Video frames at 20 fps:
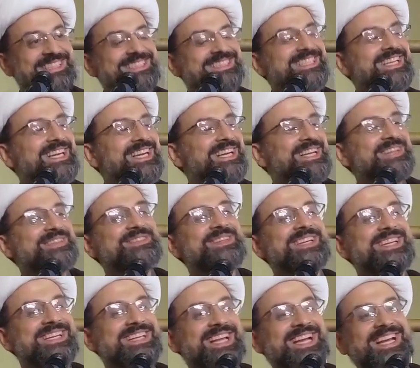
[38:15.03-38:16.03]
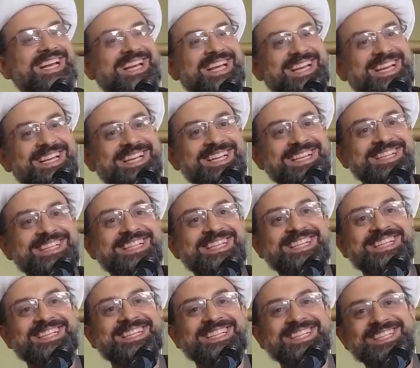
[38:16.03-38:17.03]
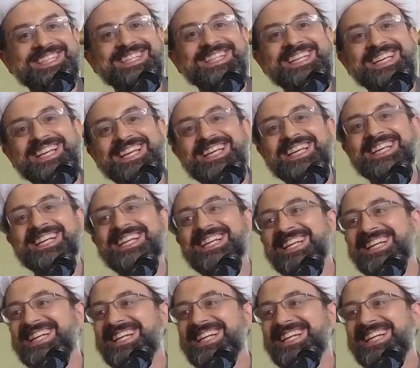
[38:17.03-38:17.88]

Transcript: It's not gonna make it halal, okay?